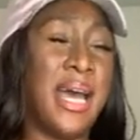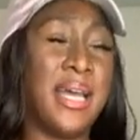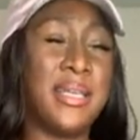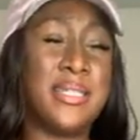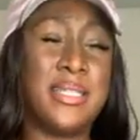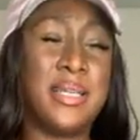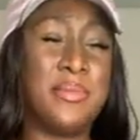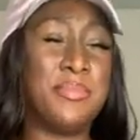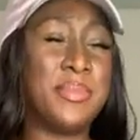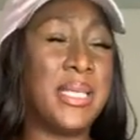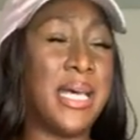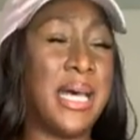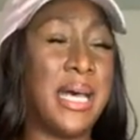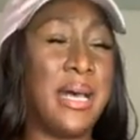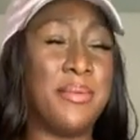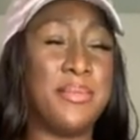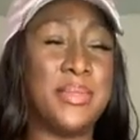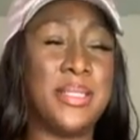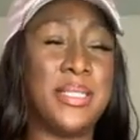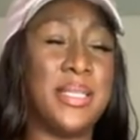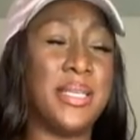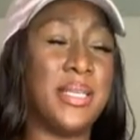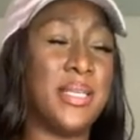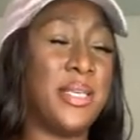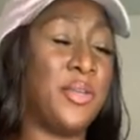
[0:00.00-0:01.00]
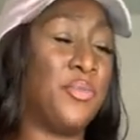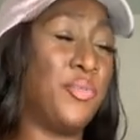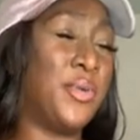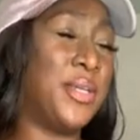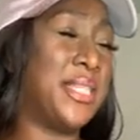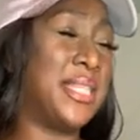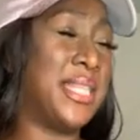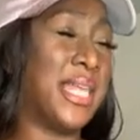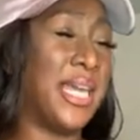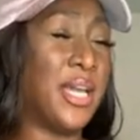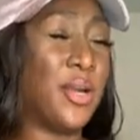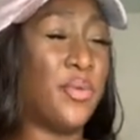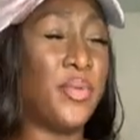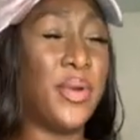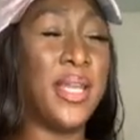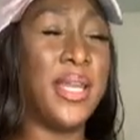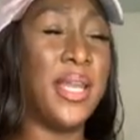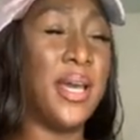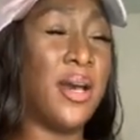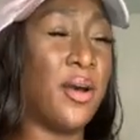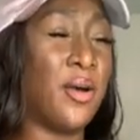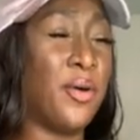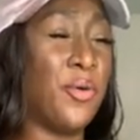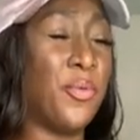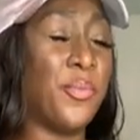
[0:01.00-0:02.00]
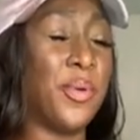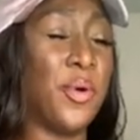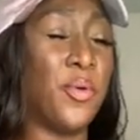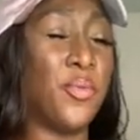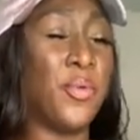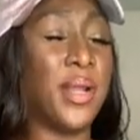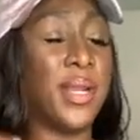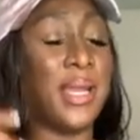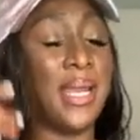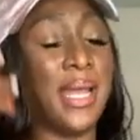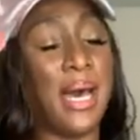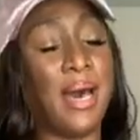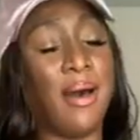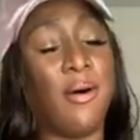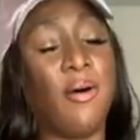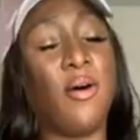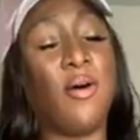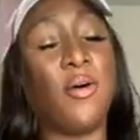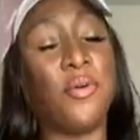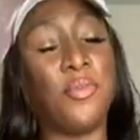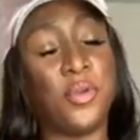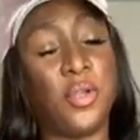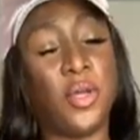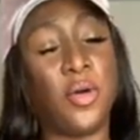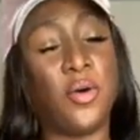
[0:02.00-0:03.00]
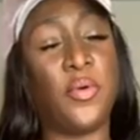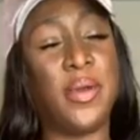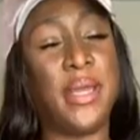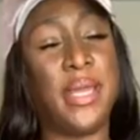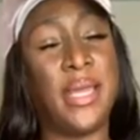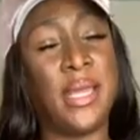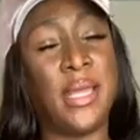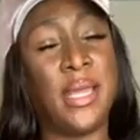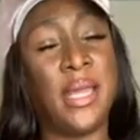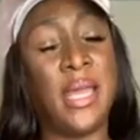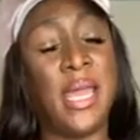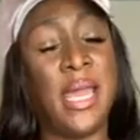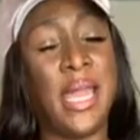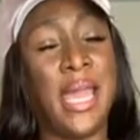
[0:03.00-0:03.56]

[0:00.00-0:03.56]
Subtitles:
Sometimes we think we know, but we're not all knowing,